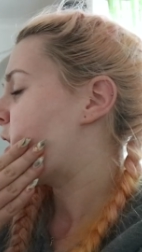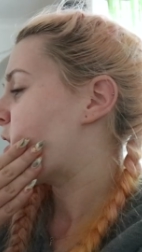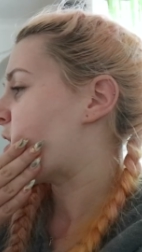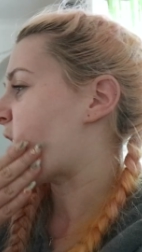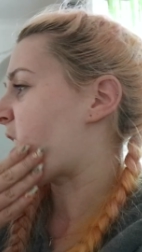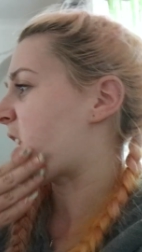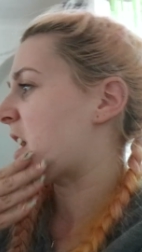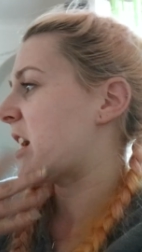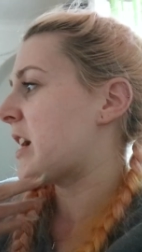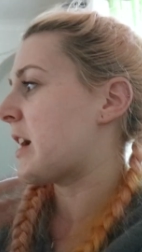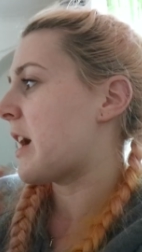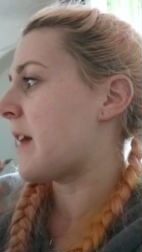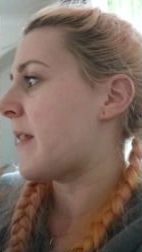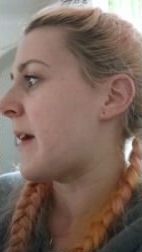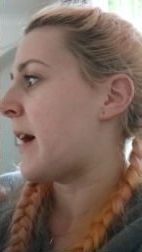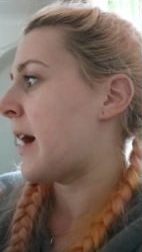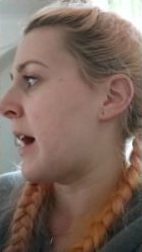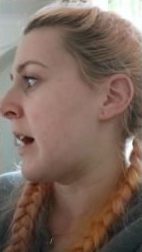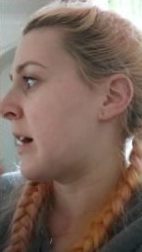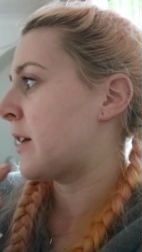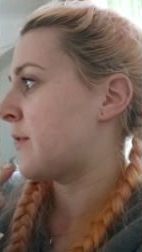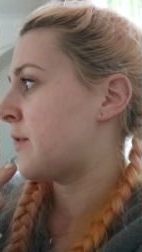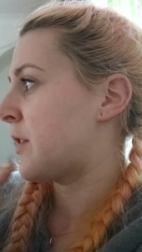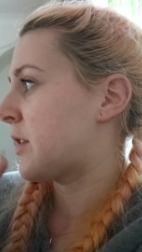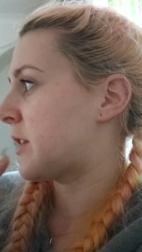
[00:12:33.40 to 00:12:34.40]
Jack can get the
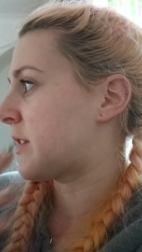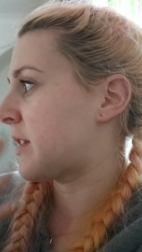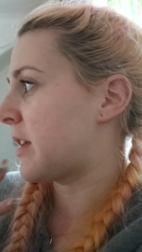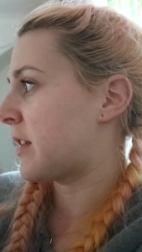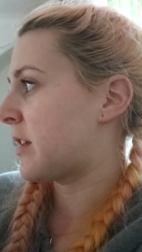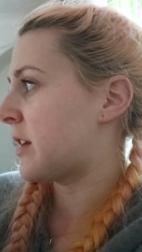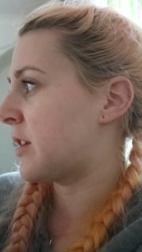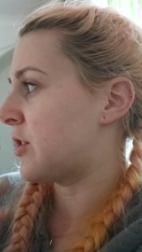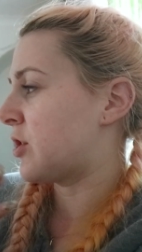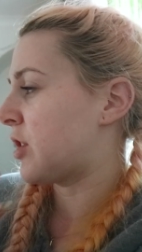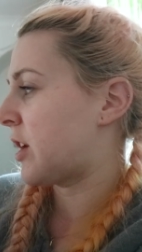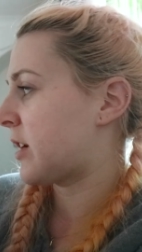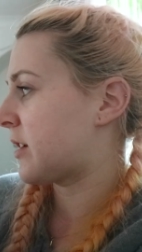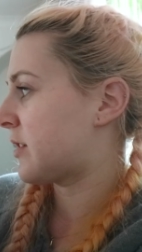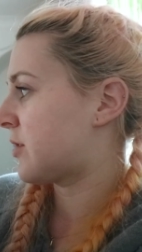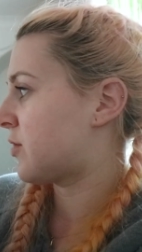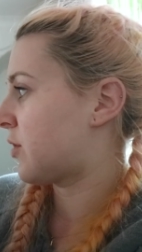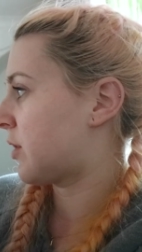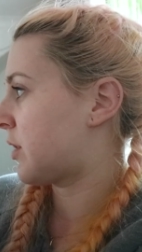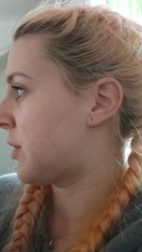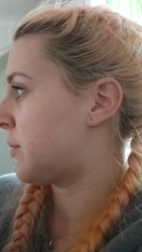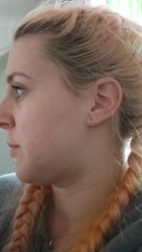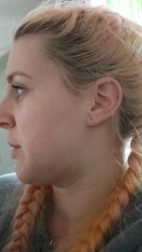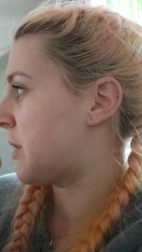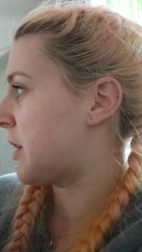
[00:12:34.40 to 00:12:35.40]
hang of it, because I think Jack's
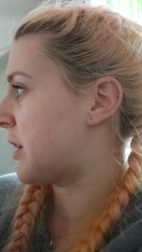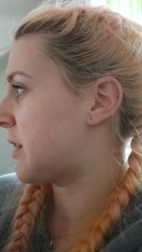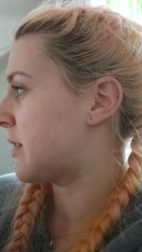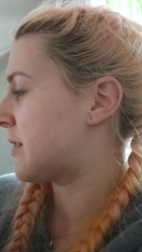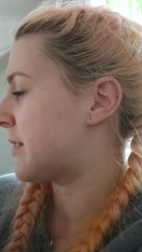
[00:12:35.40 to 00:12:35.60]
struggling with it.